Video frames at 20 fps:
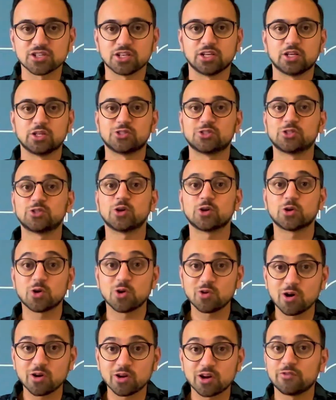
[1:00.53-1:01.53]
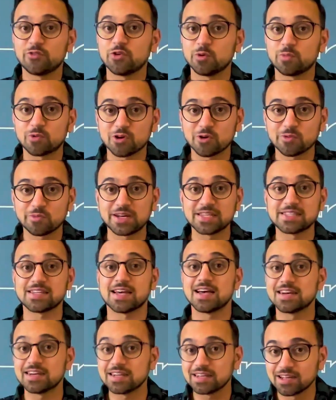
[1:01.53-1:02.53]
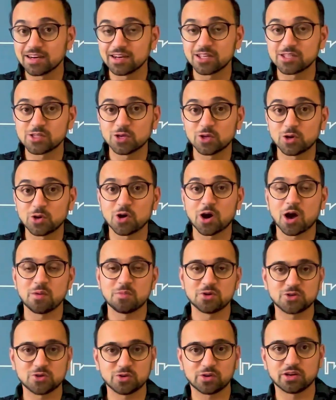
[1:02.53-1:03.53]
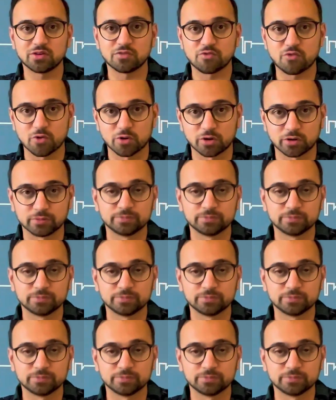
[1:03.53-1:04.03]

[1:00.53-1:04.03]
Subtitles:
You should not go out and view properties until unless you know how much you can afford.